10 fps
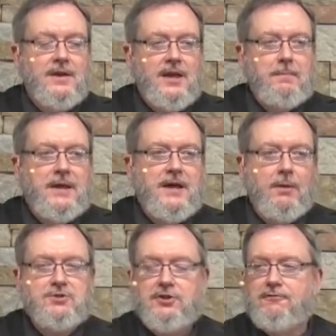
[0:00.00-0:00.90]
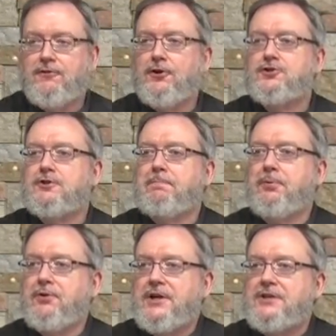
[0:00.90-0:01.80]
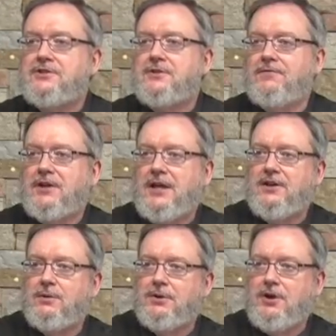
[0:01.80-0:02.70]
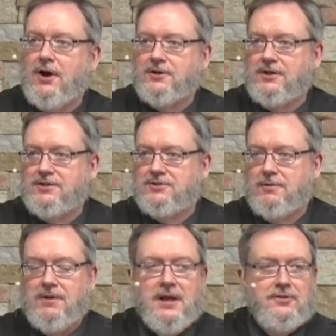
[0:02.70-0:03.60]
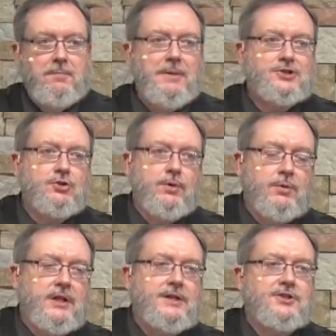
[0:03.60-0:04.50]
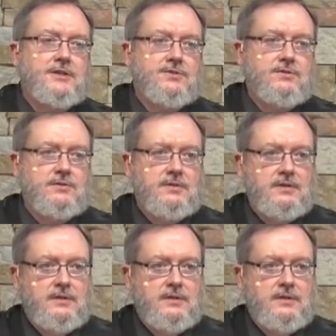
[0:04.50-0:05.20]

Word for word: He becomes the first priest of the kingdom of darkness, the, the mystery religions.